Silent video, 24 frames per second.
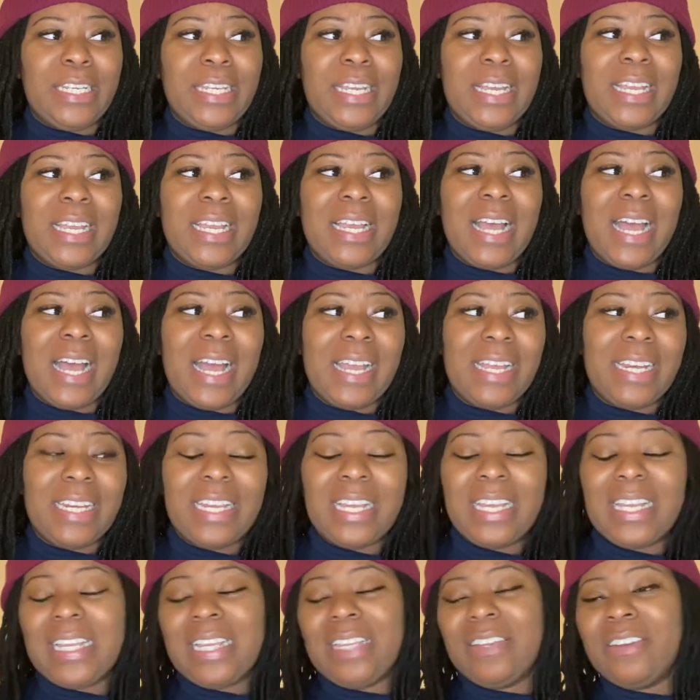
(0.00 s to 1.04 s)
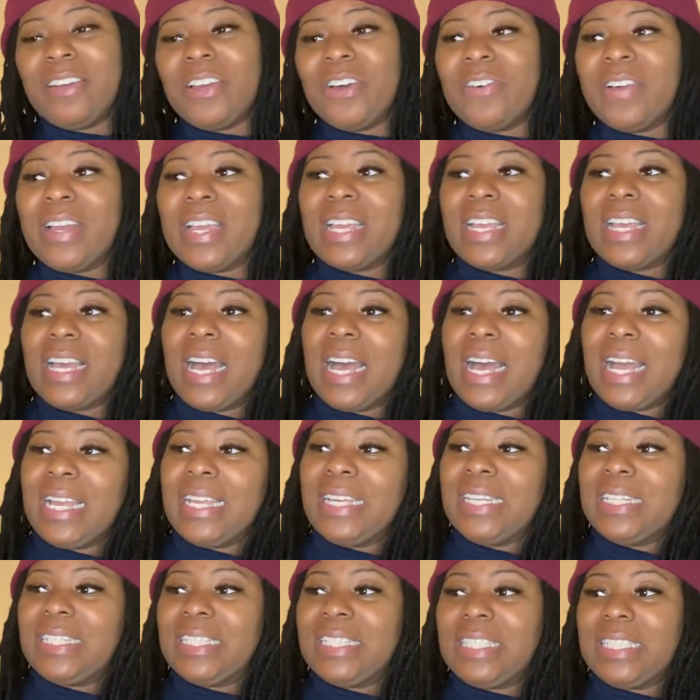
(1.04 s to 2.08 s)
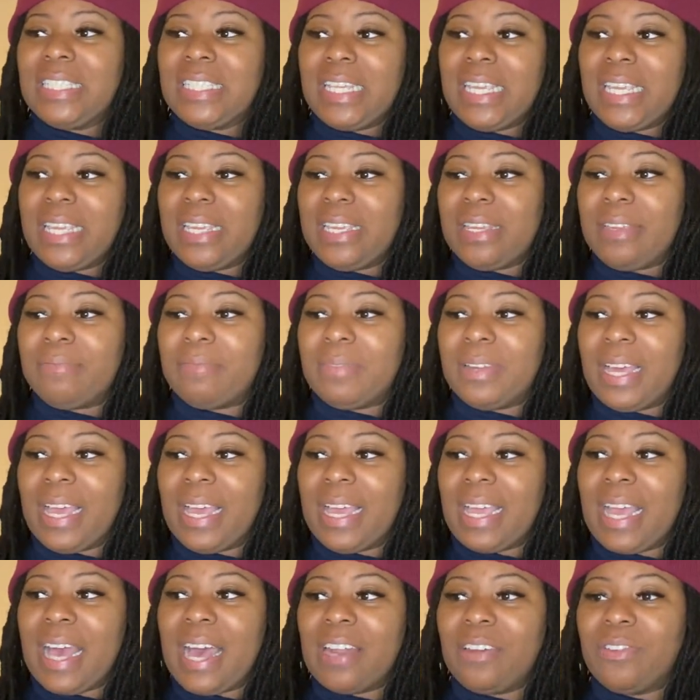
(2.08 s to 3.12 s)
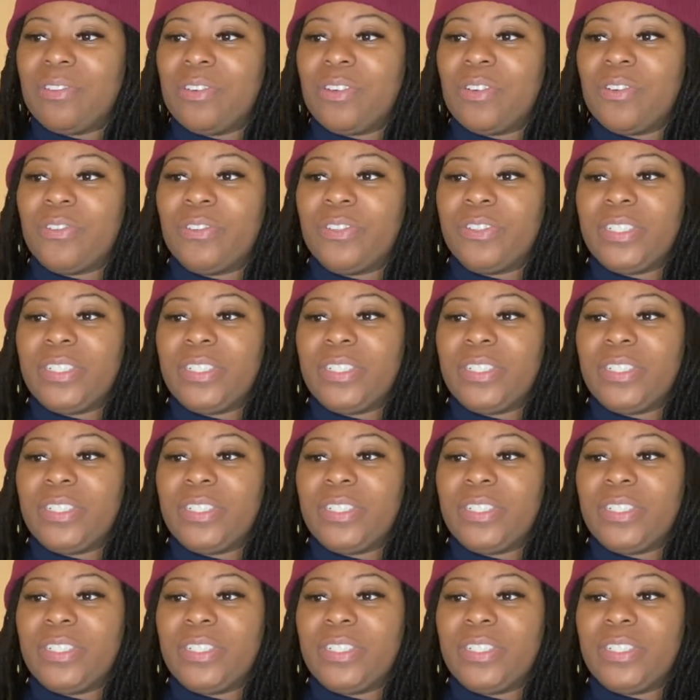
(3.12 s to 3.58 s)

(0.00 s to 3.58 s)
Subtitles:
kind of seemed like, I don't know if